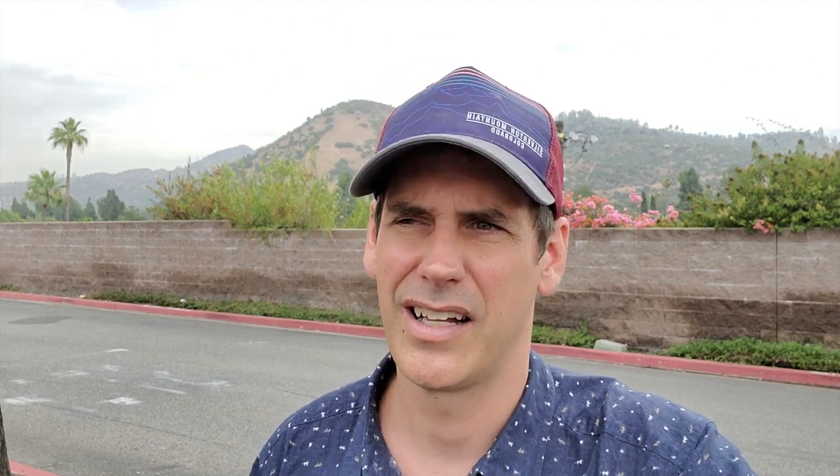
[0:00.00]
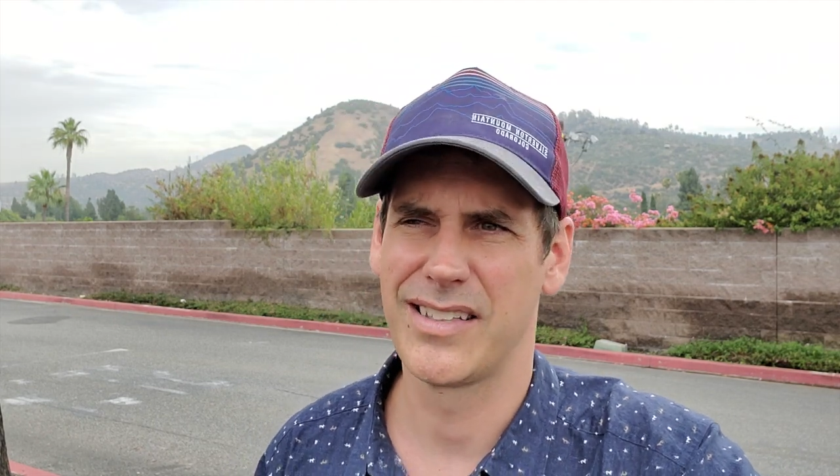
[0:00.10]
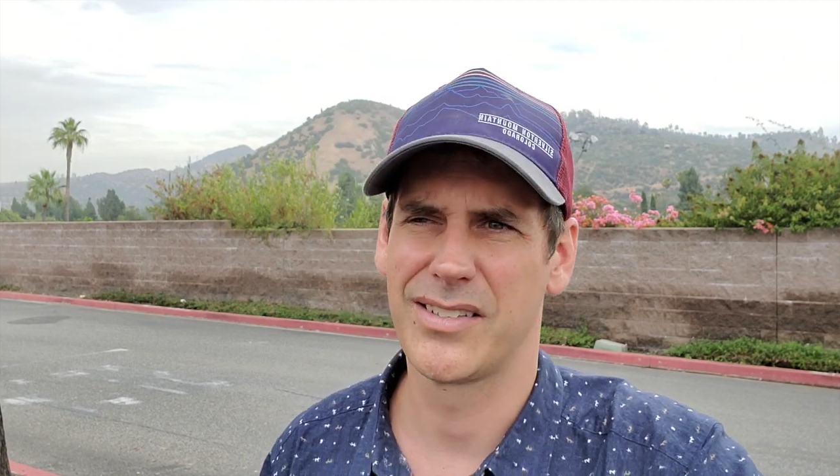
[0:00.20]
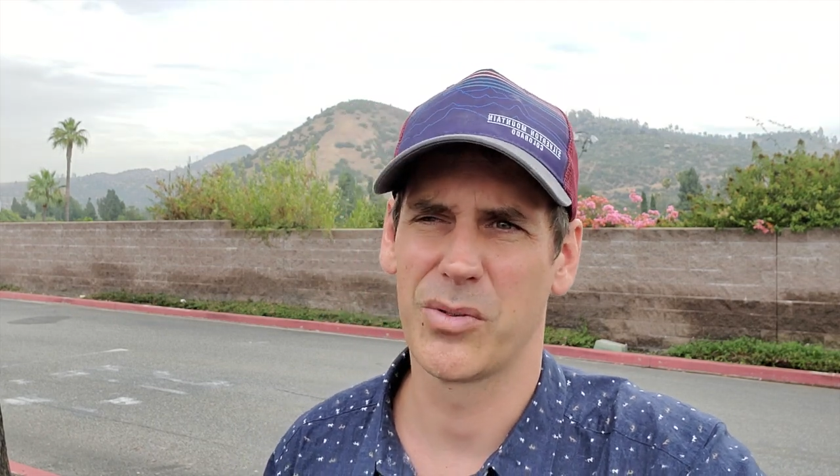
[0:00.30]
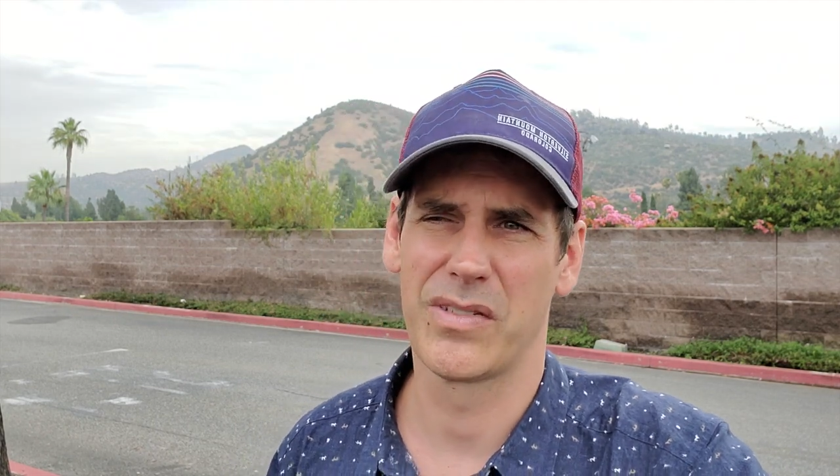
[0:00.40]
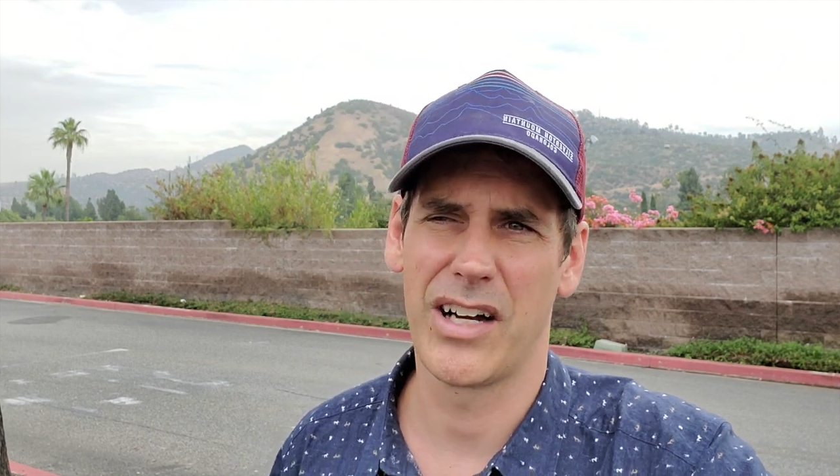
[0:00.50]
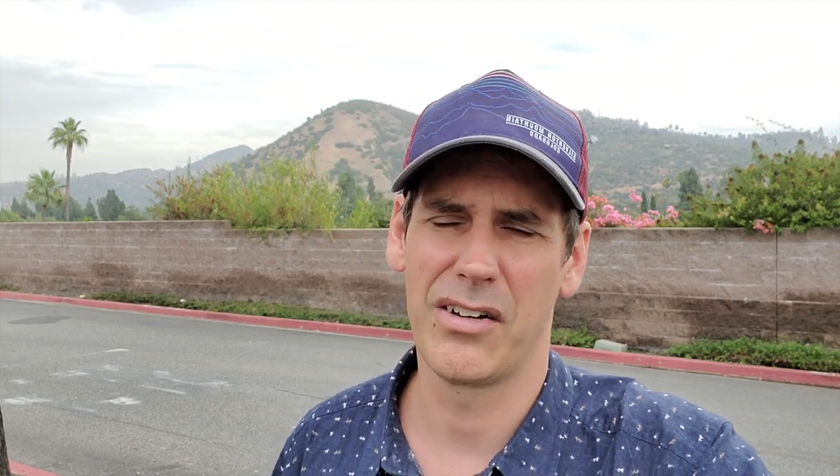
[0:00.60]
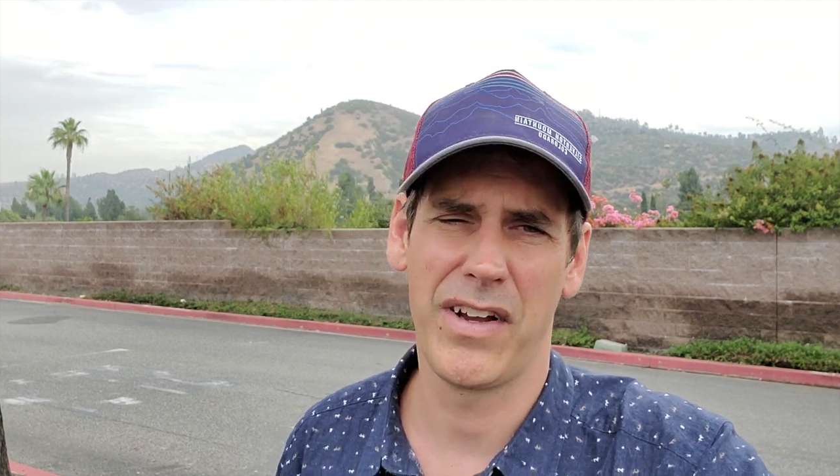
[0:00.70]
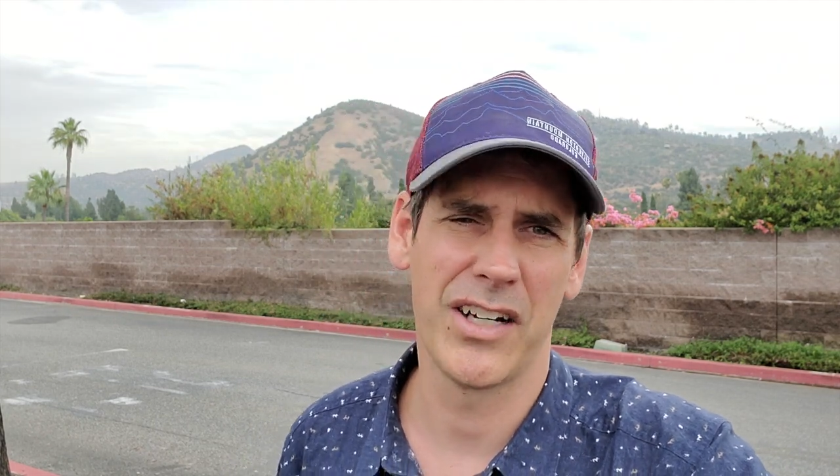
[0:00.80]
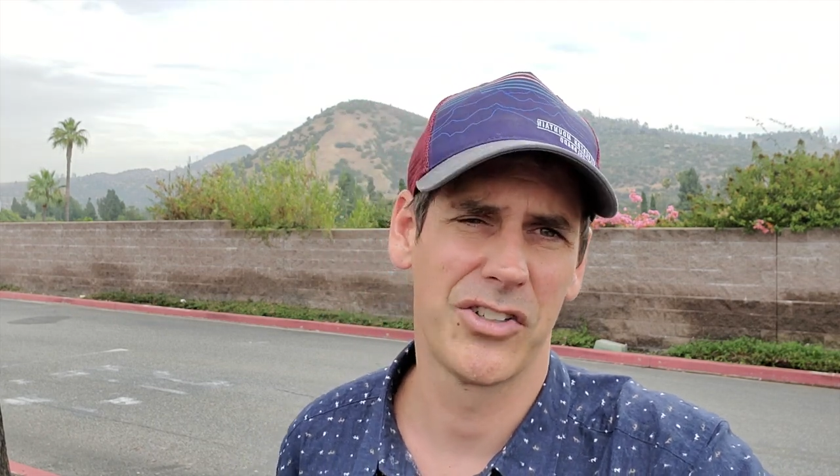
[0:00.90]
And so
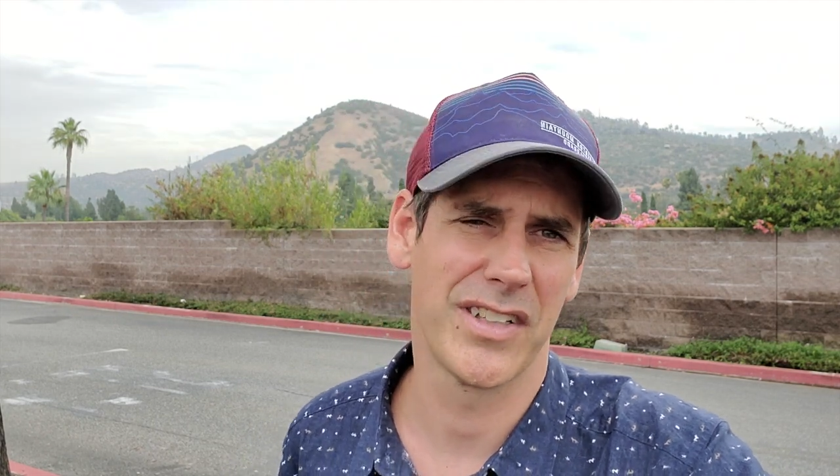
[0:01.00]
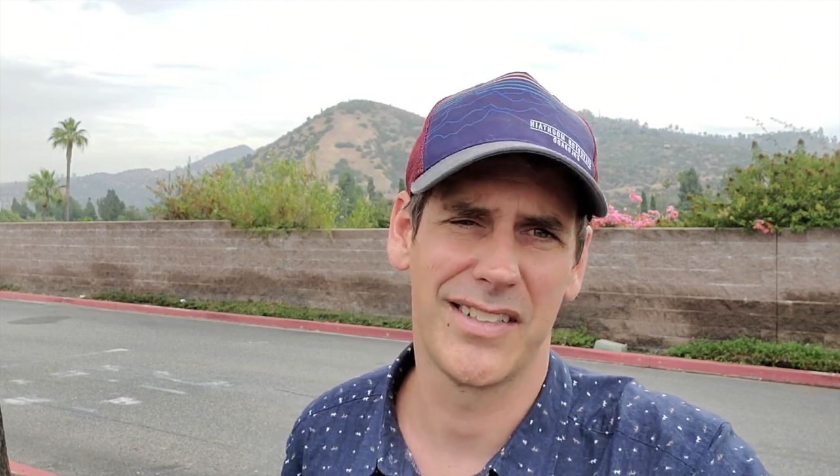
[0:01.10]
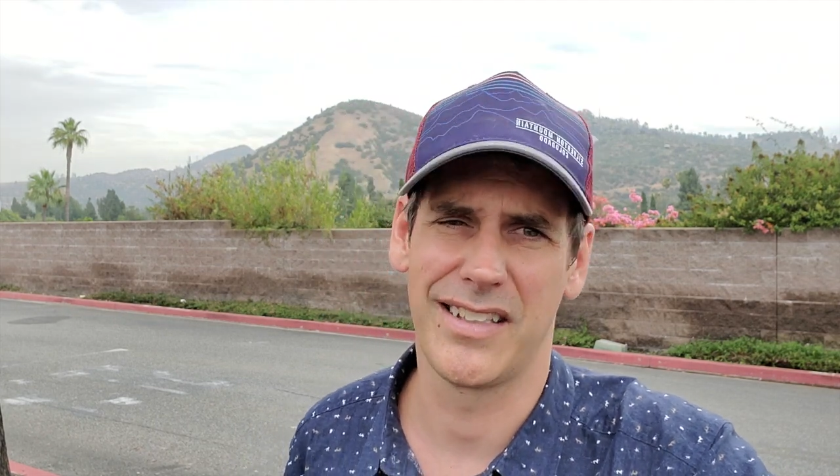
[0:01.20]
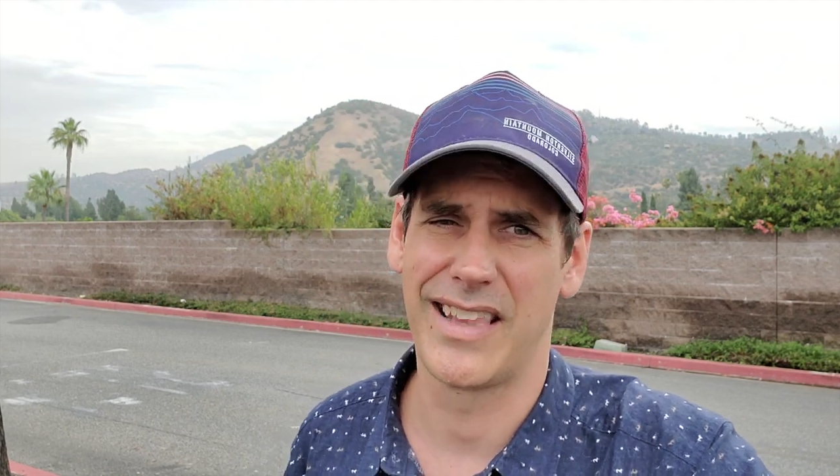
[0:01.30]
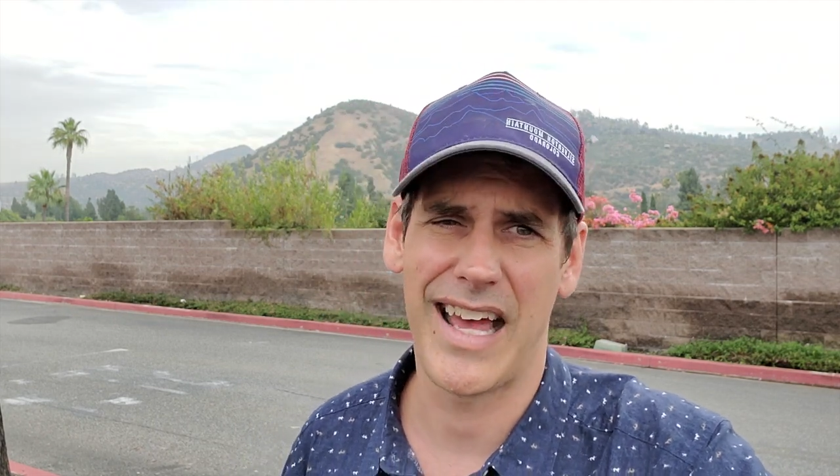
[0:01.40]
Gary Vaynerchuk says